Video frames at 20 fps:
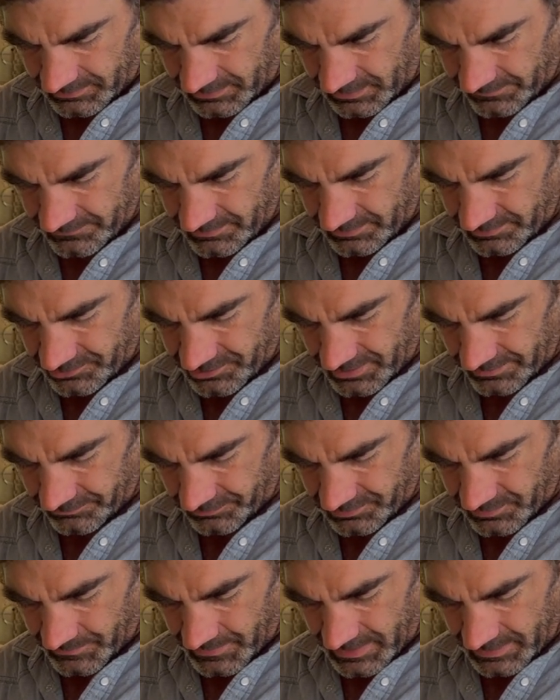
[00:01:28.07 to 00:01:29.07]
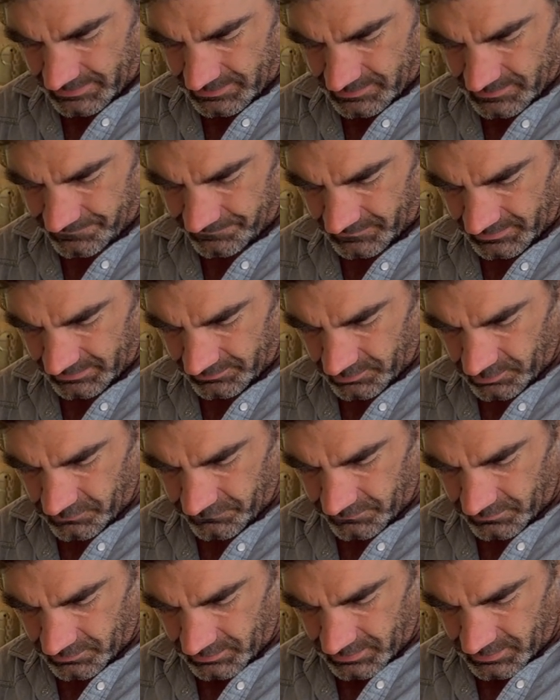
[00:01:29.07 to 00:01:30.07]
it gives you the general specs, length
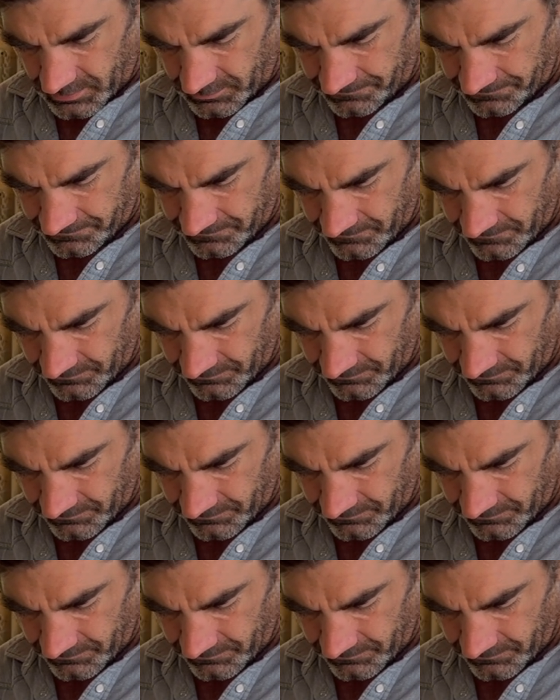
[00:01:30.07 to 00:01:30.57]
overall,